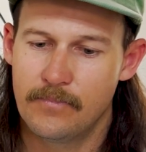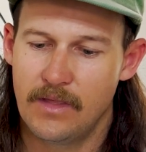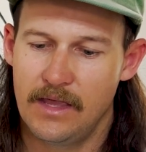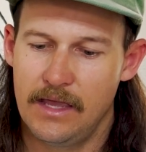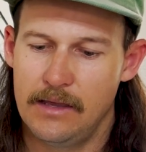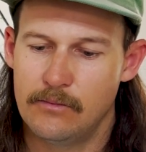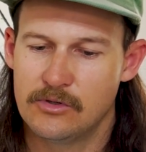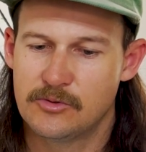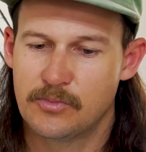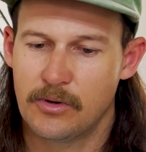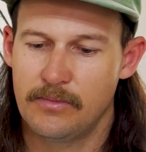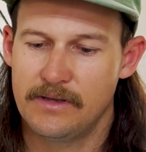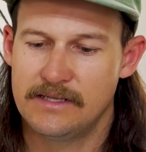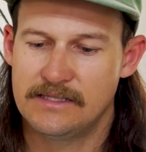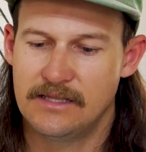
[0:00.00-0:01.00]
It was
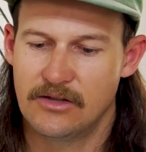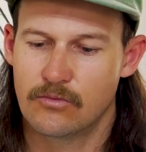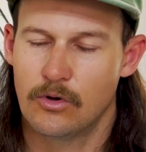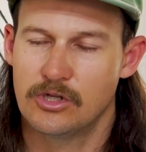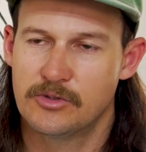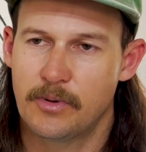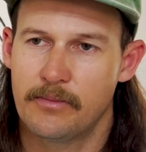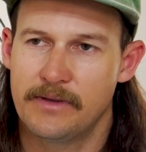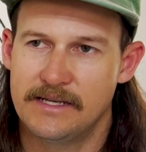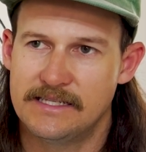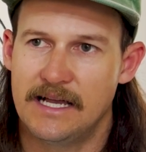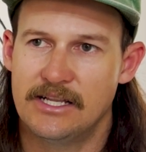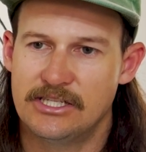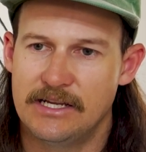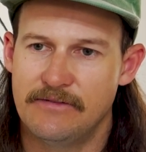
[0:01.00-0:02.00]
probably, the rod's probably a
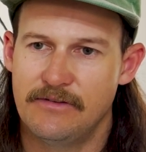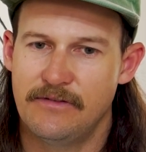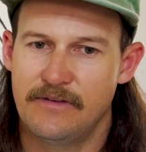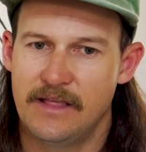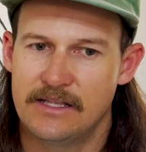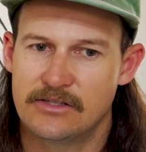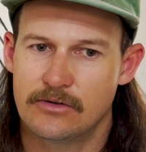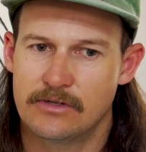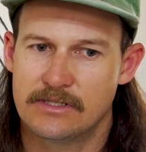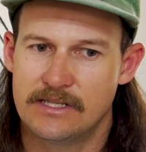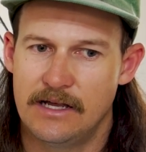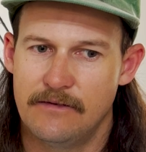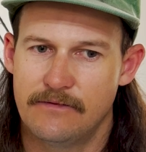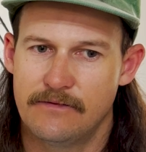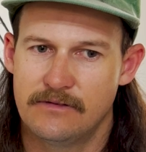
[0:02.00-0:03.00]
touch heavy for that sort of
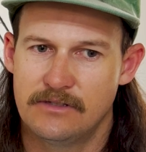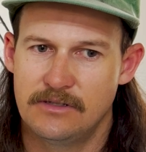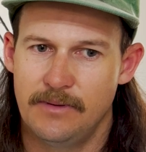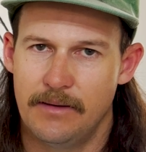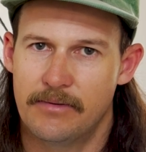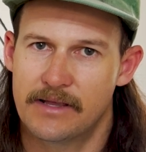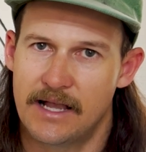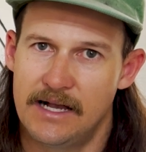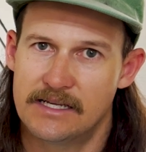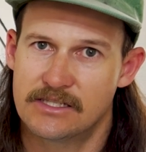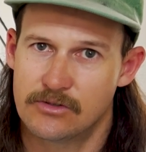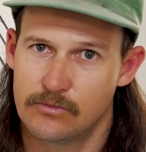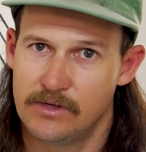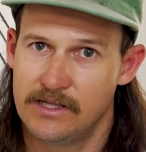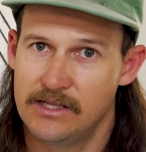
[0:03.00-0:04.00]
stuff to be able to cast it
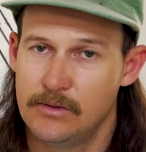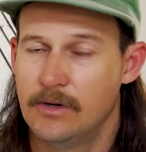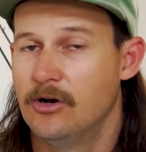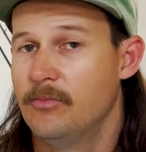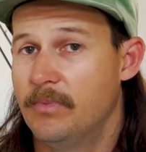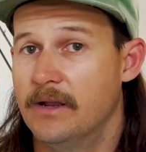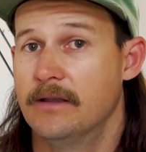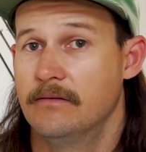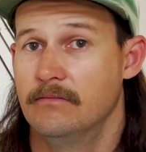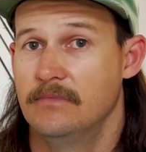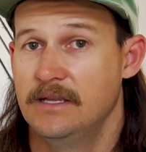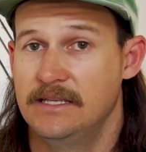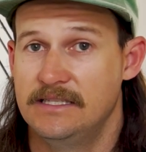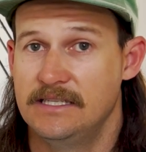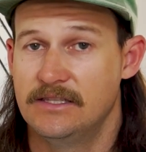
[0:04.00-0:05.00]
really well, but
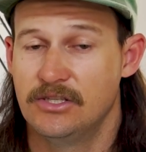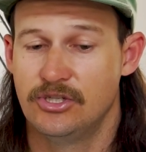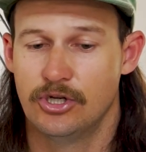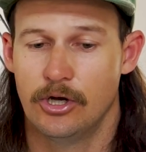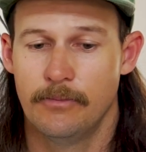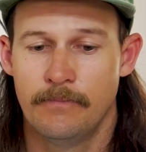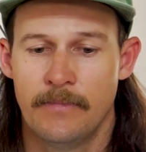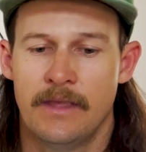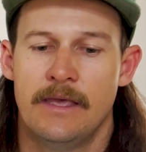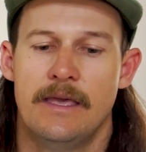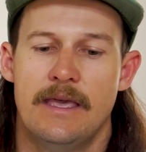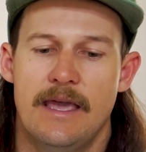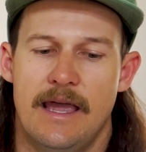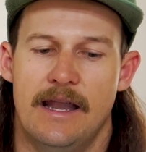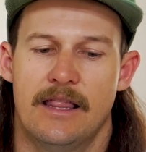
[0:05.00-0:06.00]
it did the job
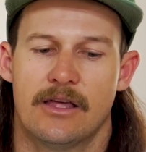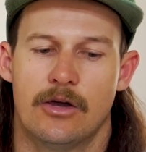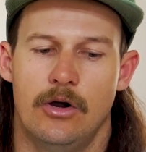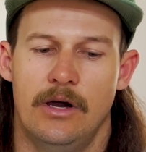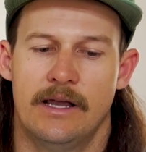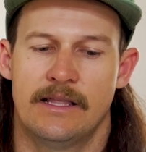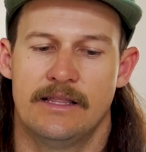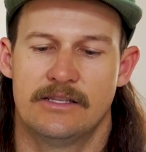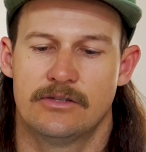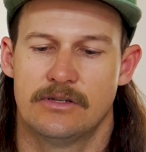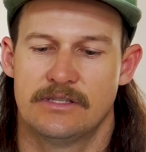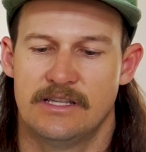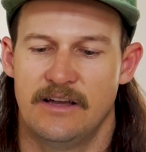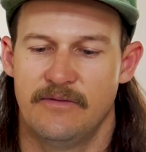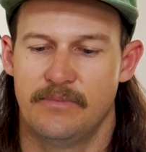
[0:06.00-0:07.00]
out of the kayak and that sort of
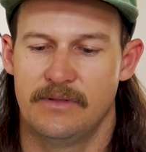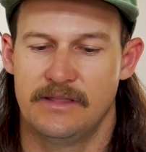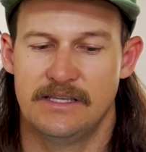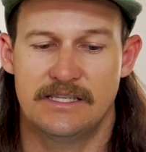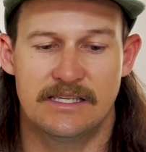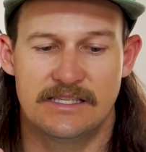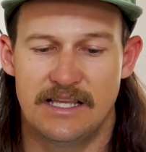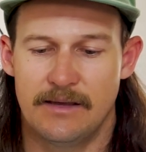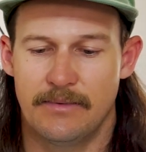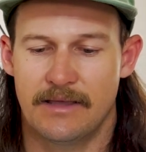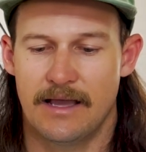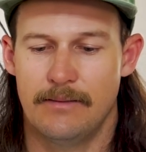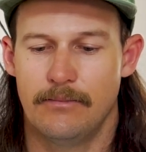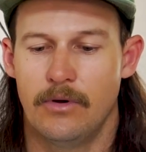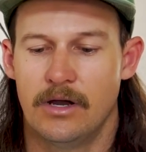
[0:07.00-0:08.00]
stuff. But this has now
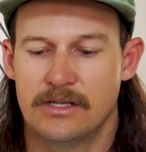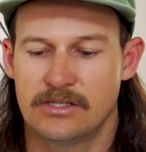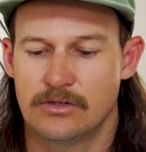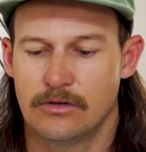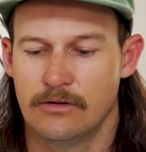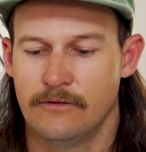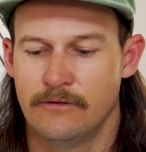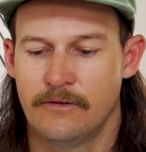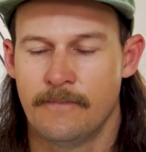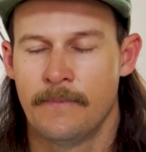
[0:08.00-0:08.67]
become my sort of